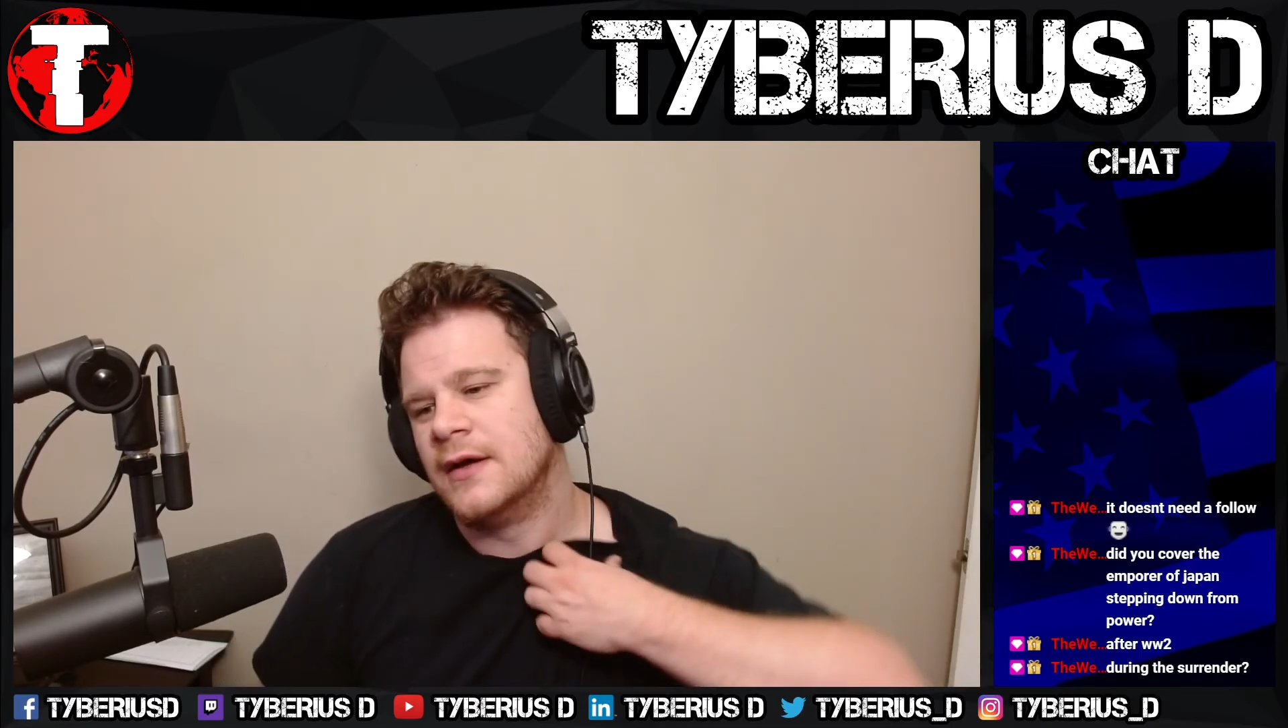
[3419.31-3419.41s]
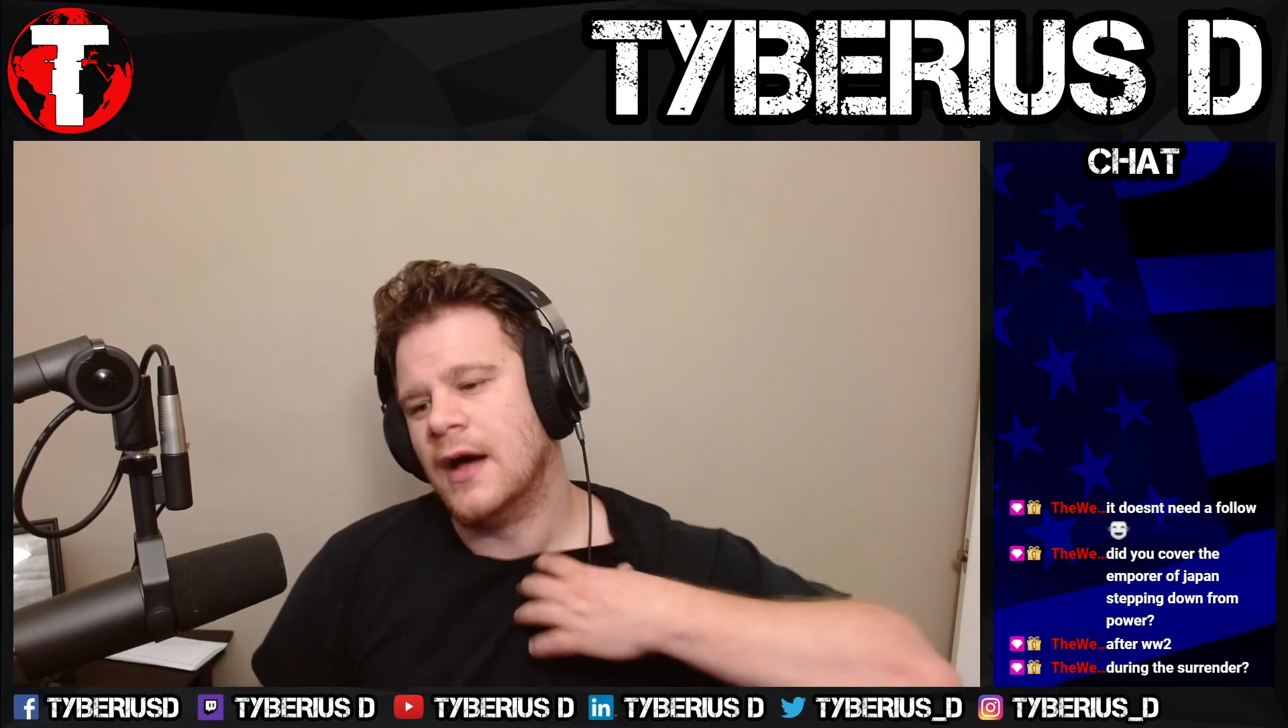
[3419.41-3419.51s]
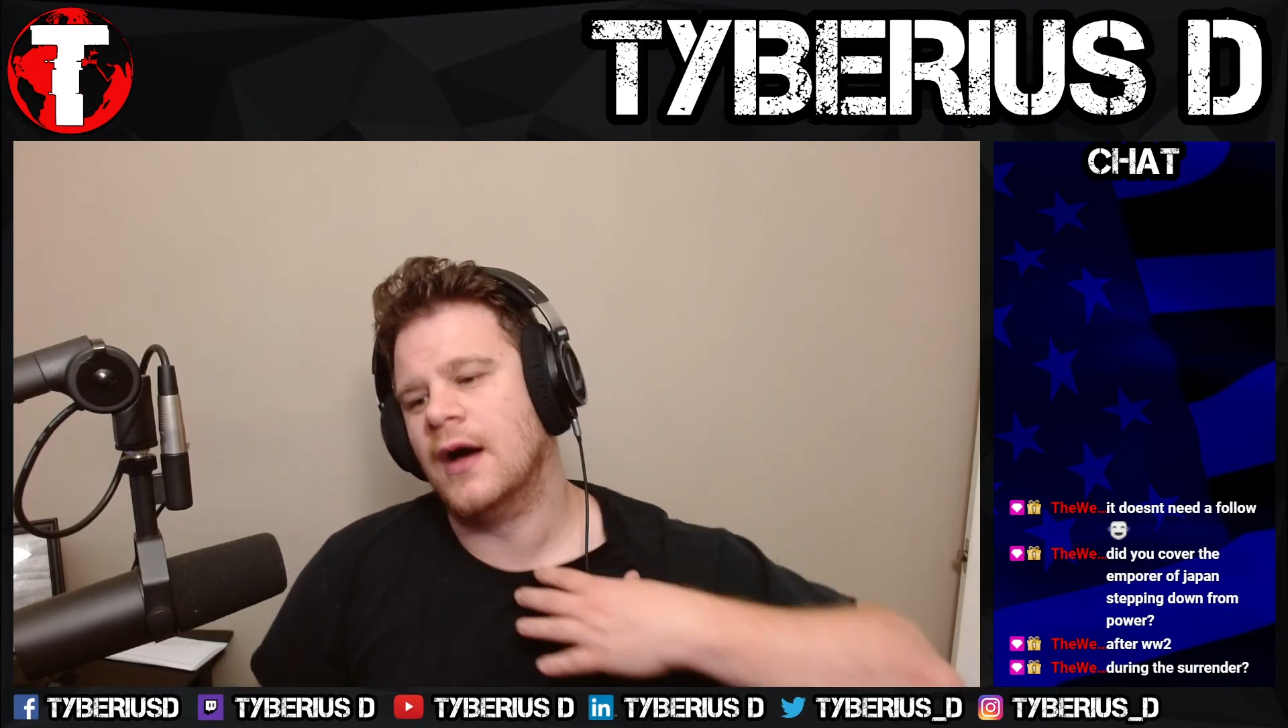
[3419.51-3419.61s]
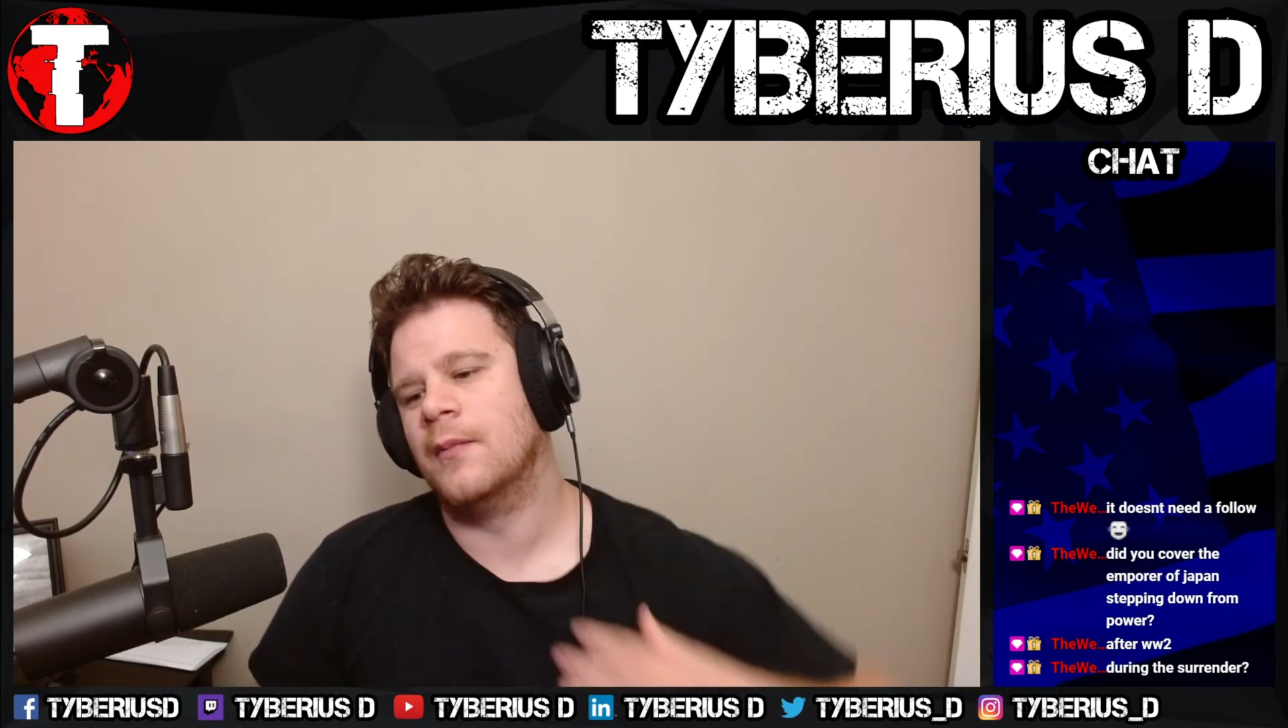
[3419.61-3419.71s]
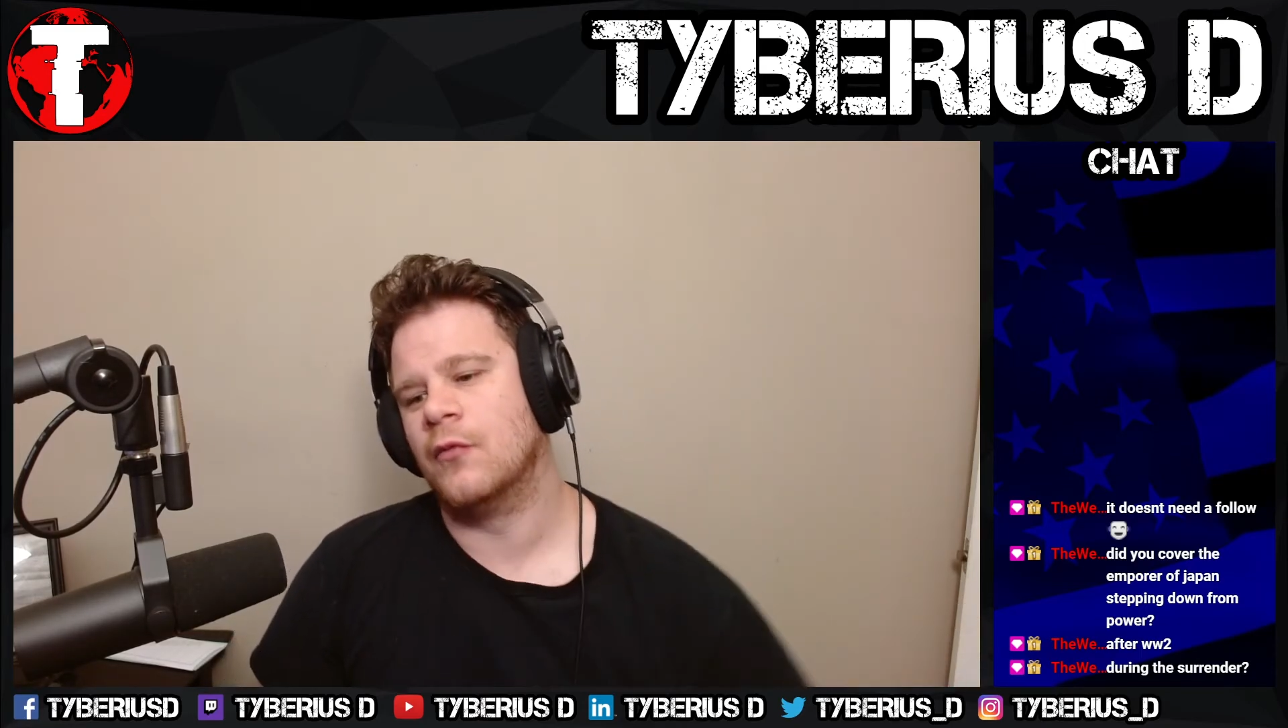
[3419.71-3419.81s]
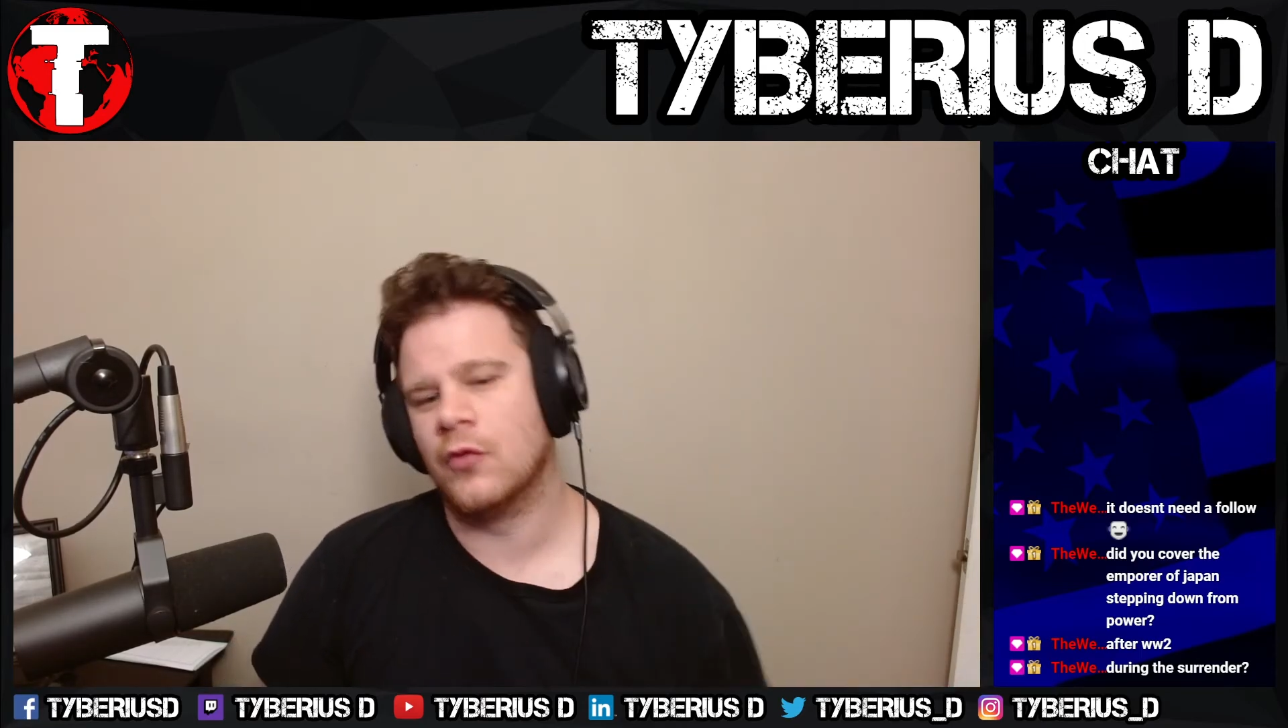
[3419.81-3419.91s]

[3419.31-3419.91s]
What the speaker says: Or